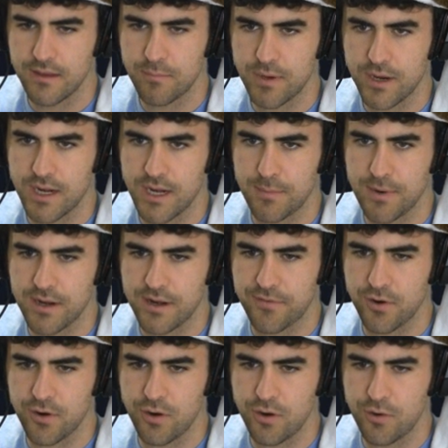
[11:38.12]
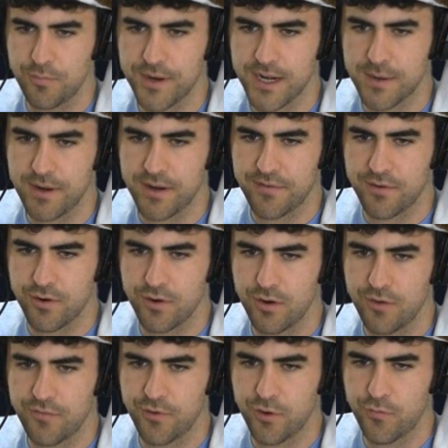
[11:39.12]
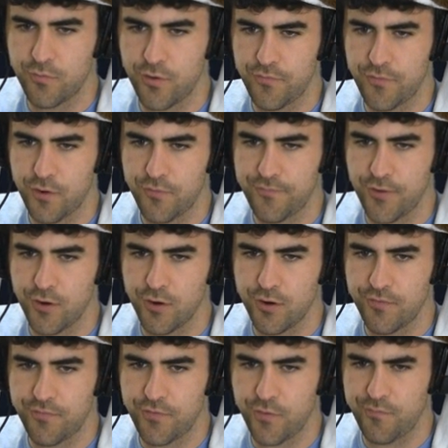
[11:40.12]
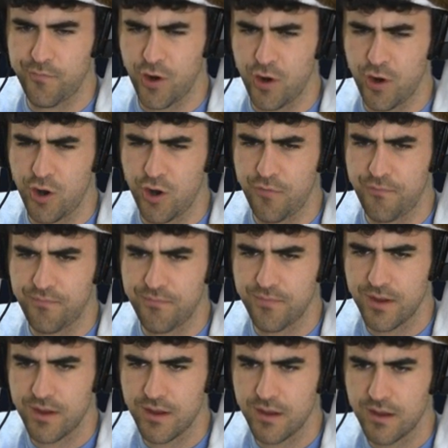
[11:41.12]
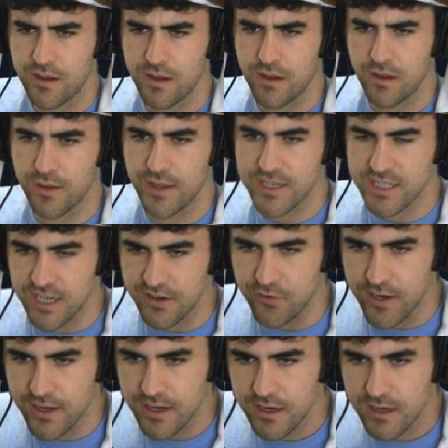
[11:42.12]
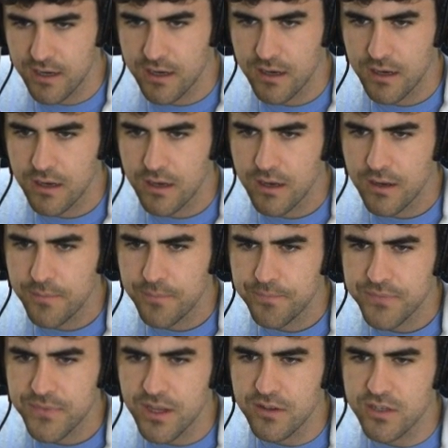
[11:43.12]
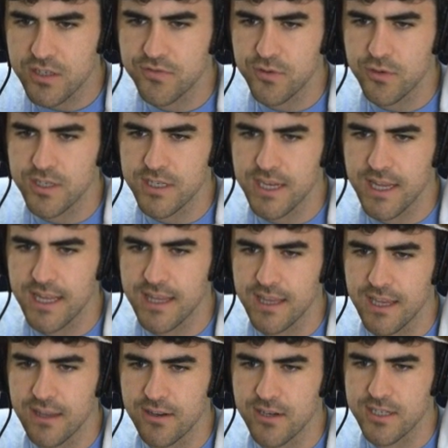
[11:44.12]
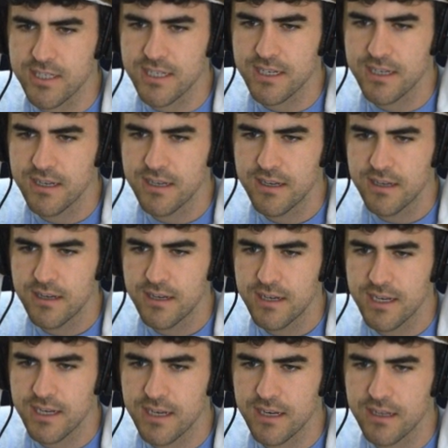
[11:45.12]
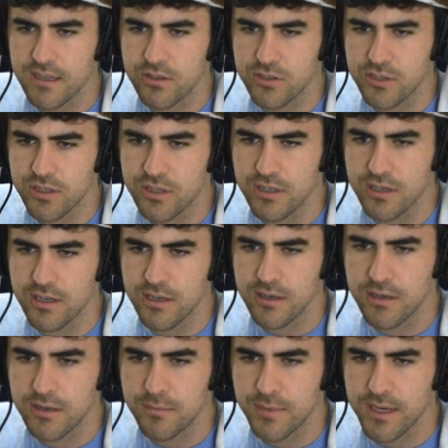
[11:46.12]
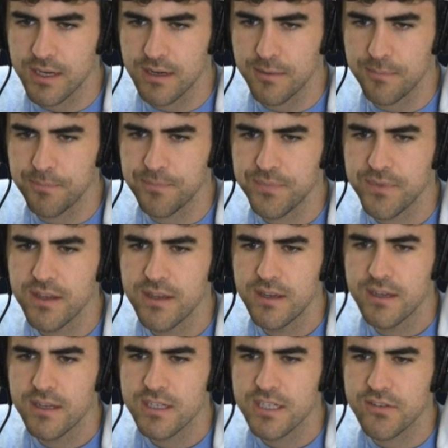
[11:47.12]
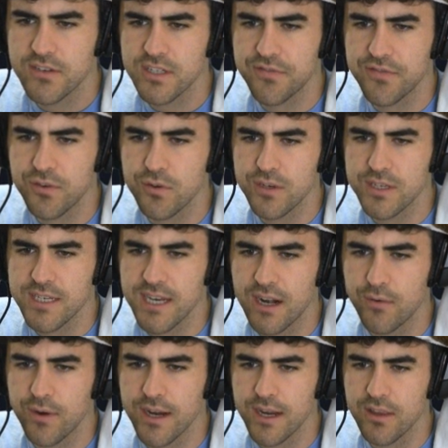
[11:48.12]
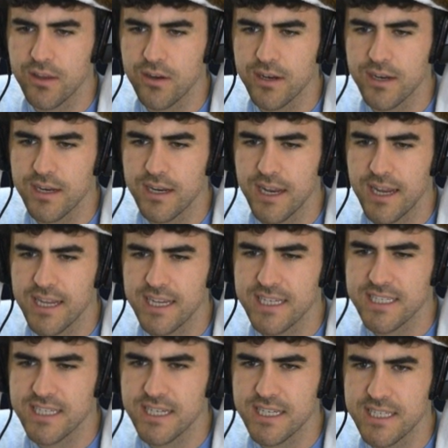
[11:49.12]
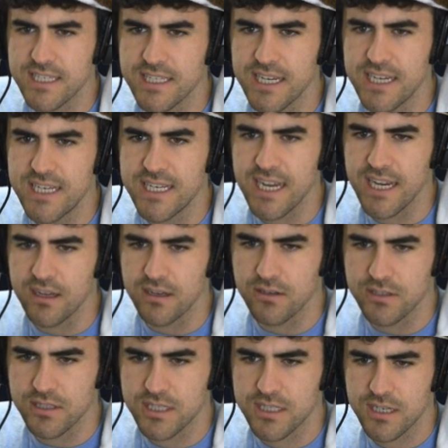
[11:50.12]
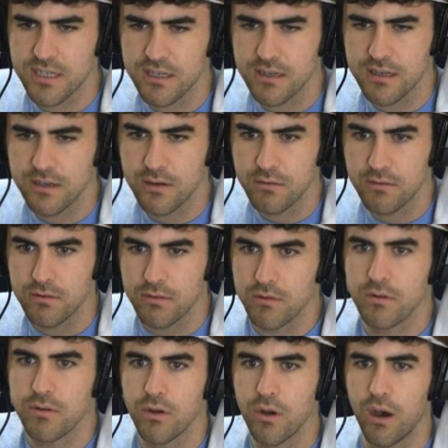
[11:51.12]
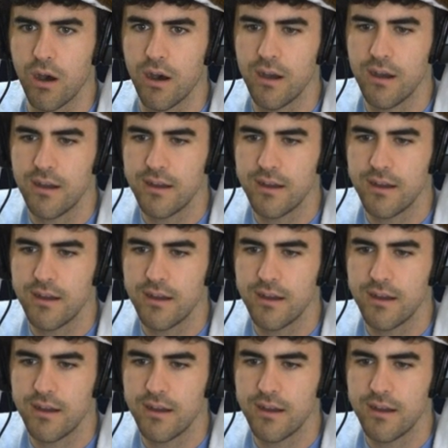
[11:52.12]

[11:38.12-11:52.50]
Picking up on the fruit, picking up on the fruit, fruit, fruit, fruit, fruit, fruit, fruit. Well, that's different. Well, this fruit's not like the others. You get a closer look. Pick it up. So, as the fruit is not regular. It has details. Huh.